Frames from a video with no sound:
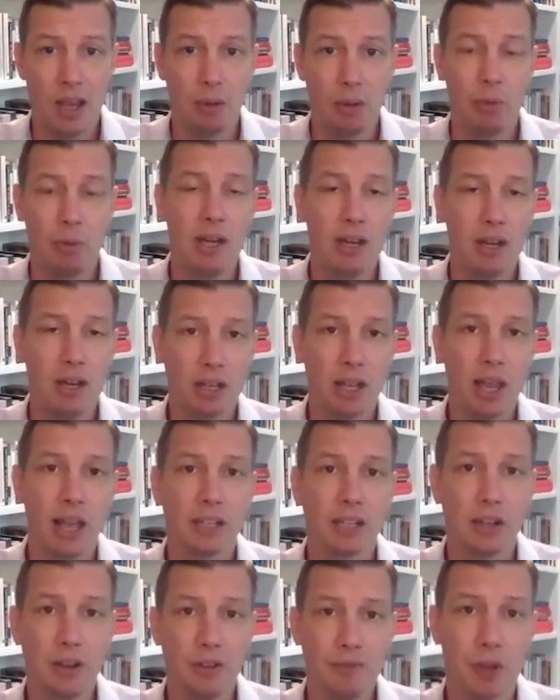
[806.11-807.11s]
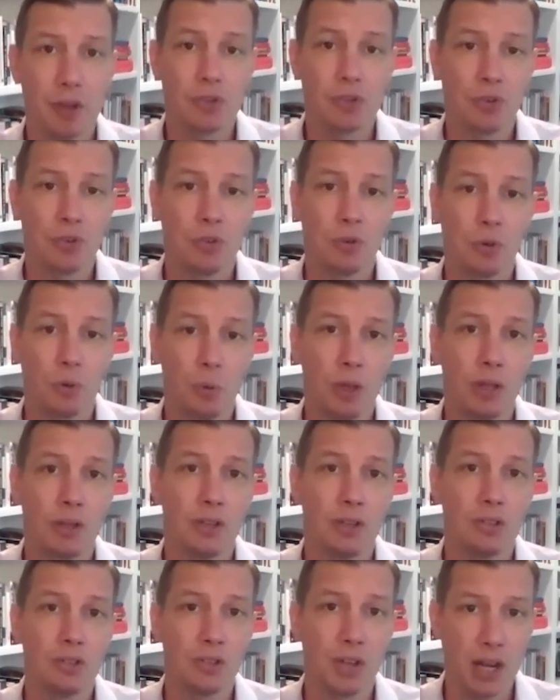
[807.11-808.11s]
And we need elected officials who are
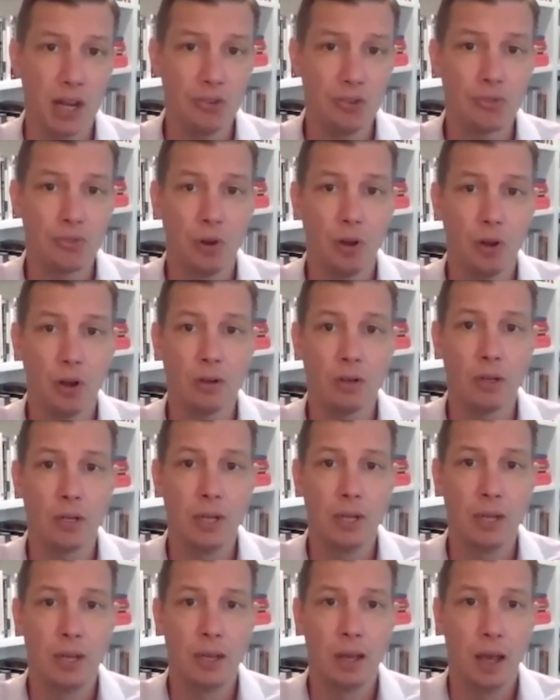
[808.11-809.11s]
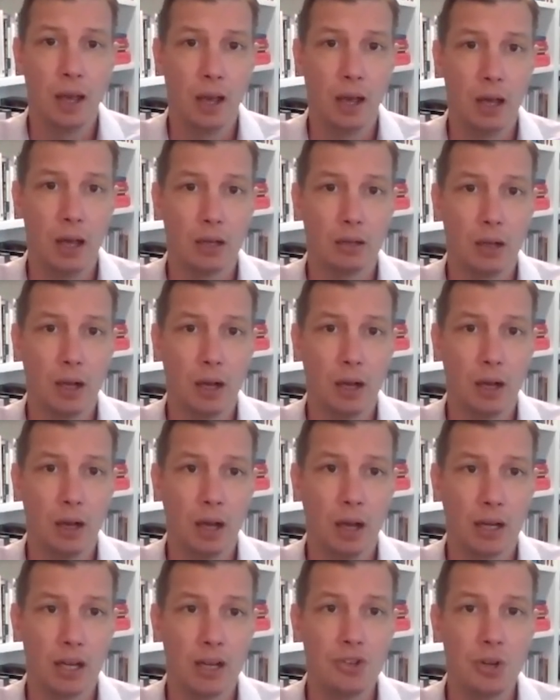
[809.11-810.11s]
willing to stand strong
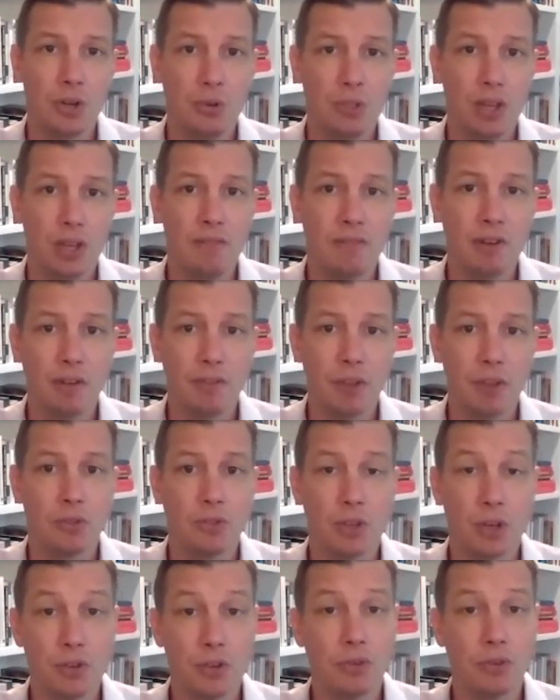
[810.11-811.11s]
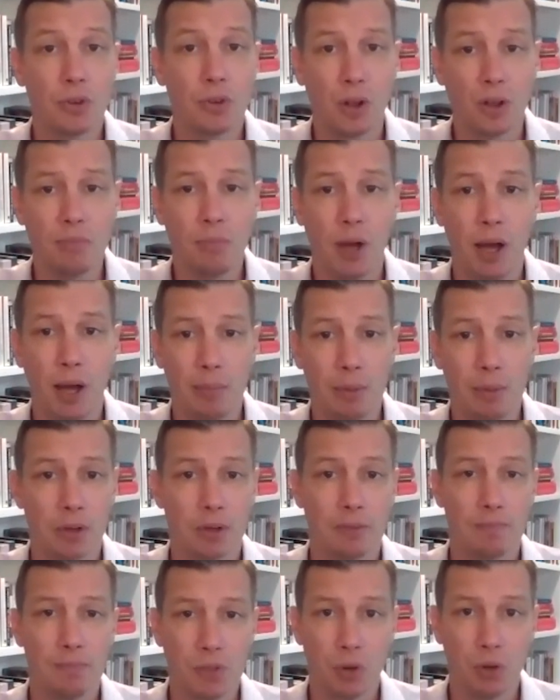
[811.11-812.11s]
on issues, even if those issues are
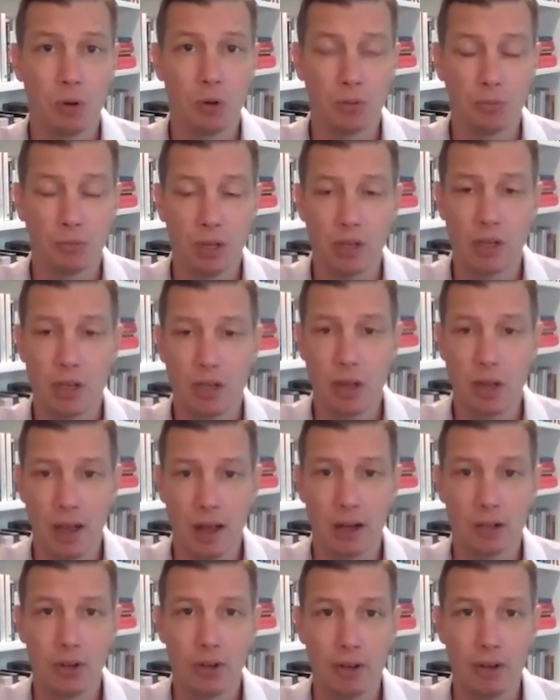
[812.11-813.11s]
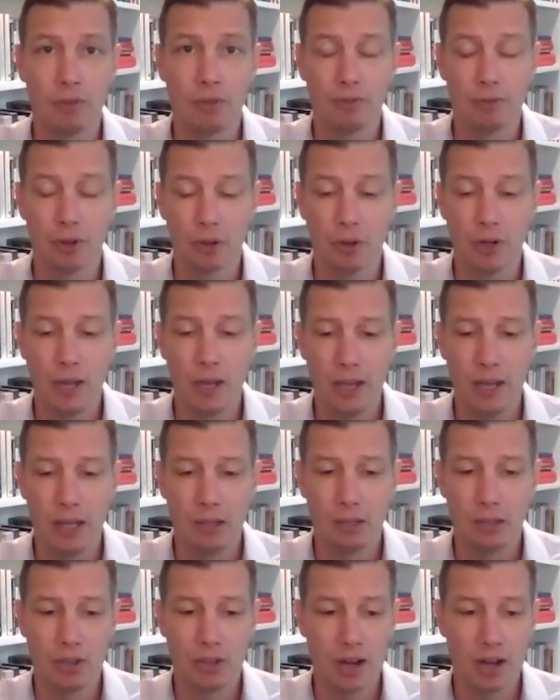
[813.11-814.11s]
unpopular. So we're really grateful for
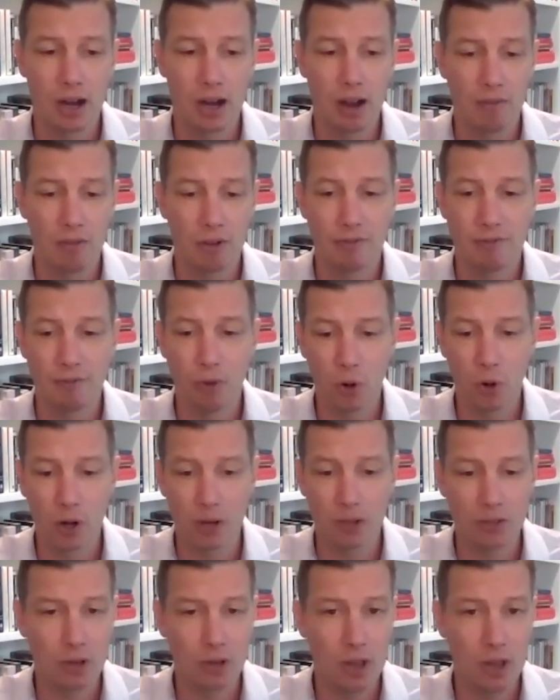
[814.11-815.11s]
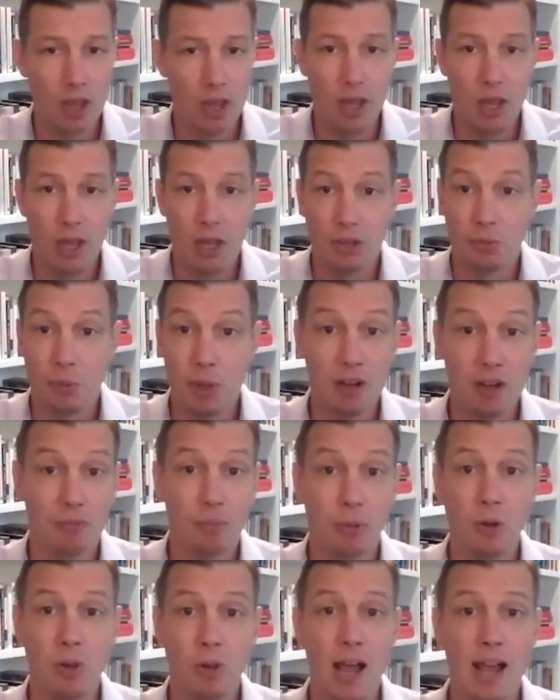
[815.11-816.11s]
Lieutenant Governor Forrest. Speaking
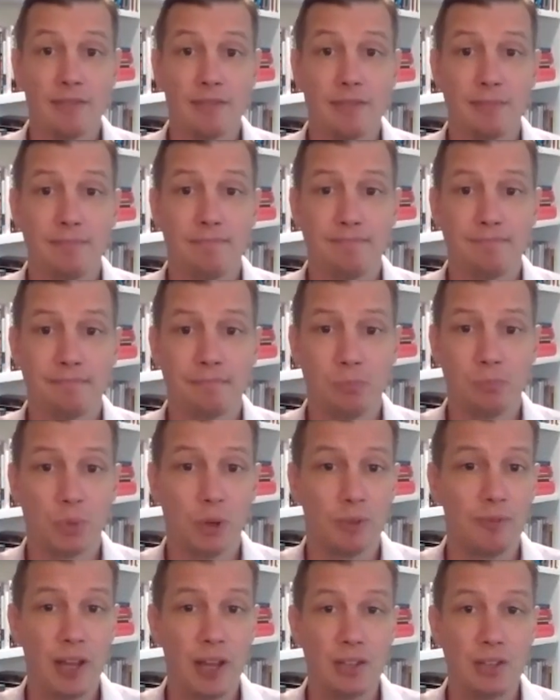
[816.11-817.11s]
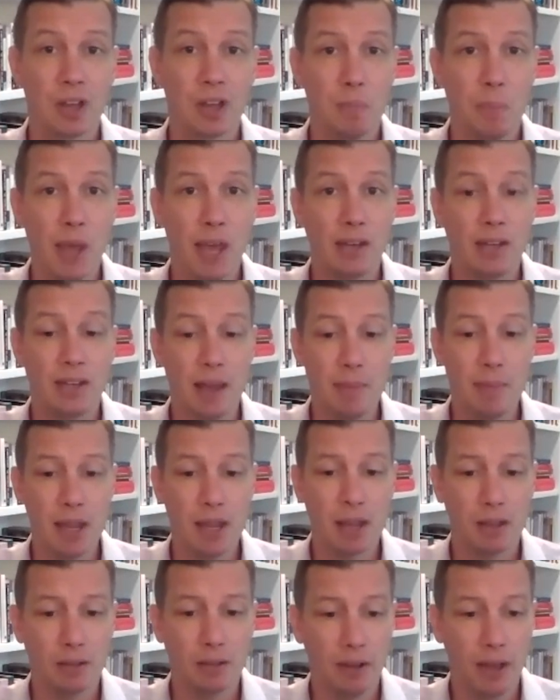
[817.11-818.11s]
of pro-life, we're facing a
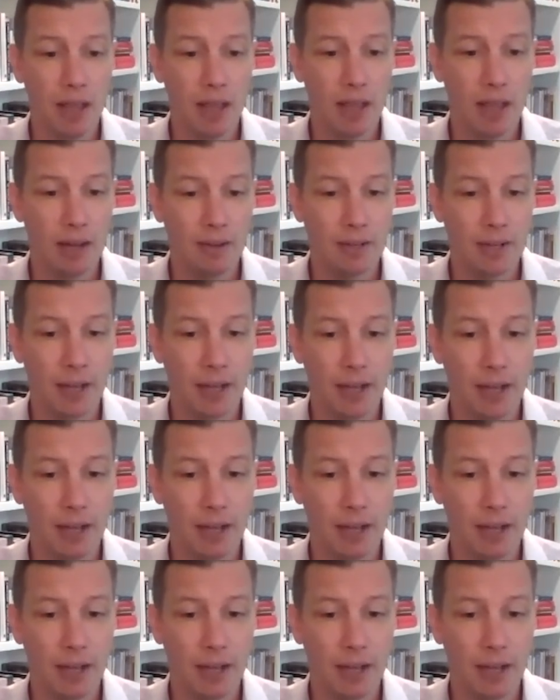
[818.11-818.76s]
pandemic, and